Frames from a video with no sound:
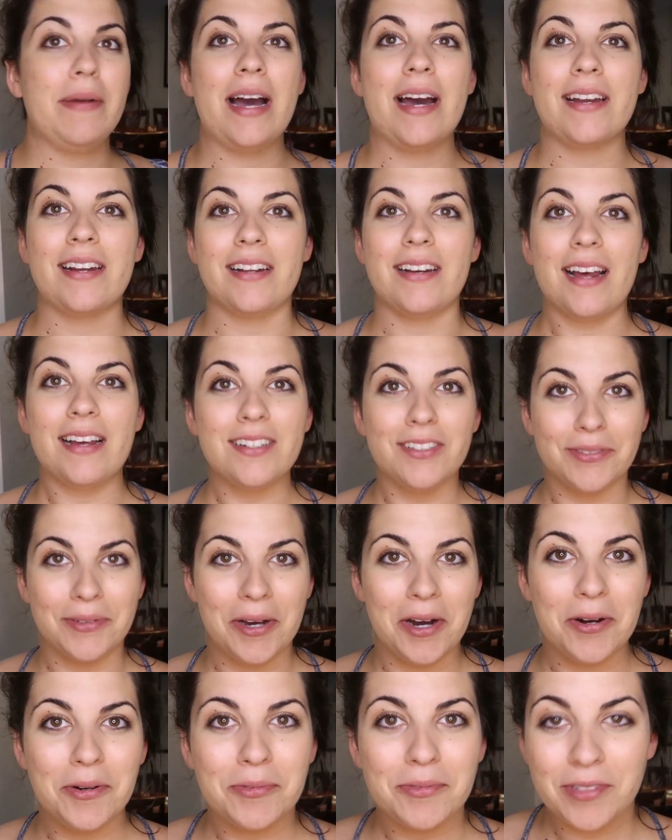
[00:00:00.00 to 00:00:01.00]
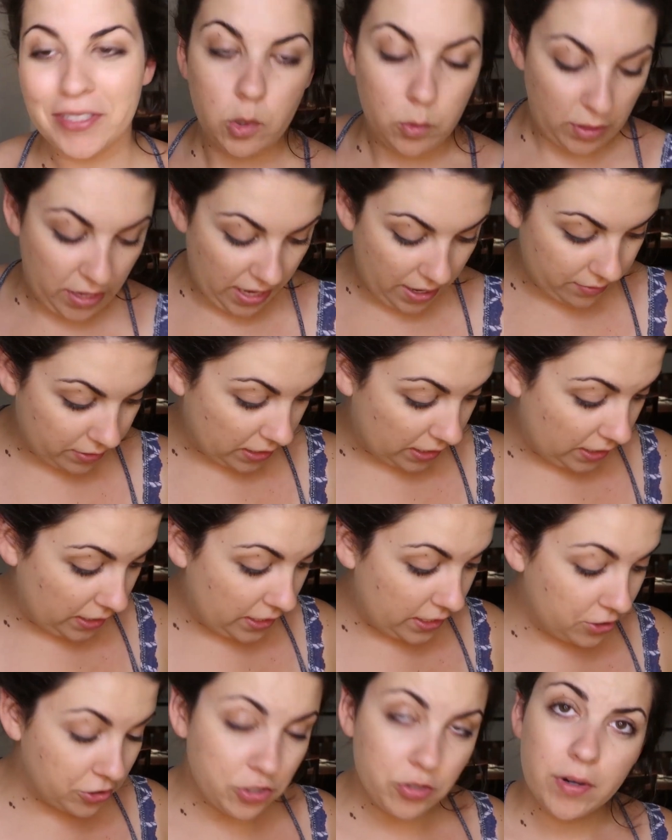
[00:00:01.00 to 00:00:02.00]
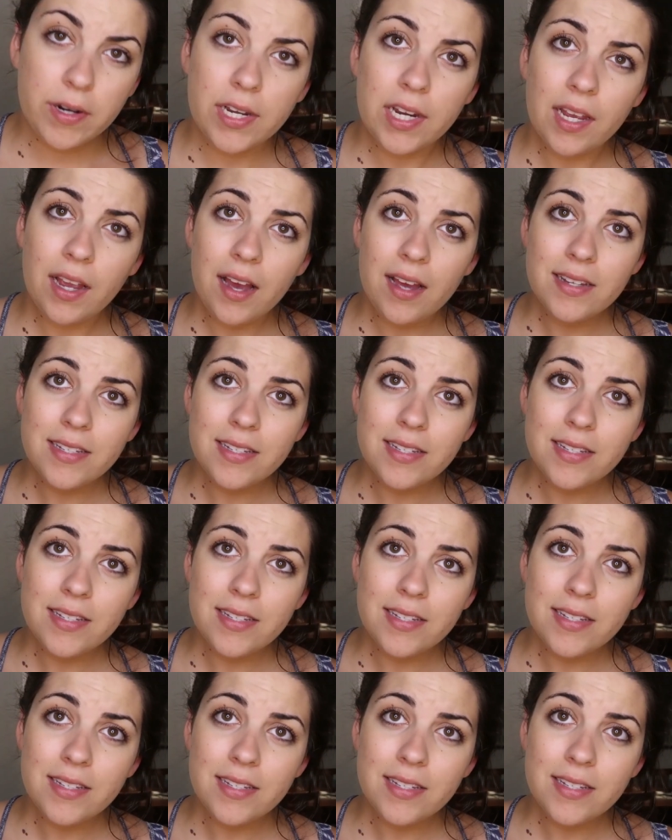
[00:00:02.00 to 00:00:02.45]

I'm at it, I don't know. We have a kitty joining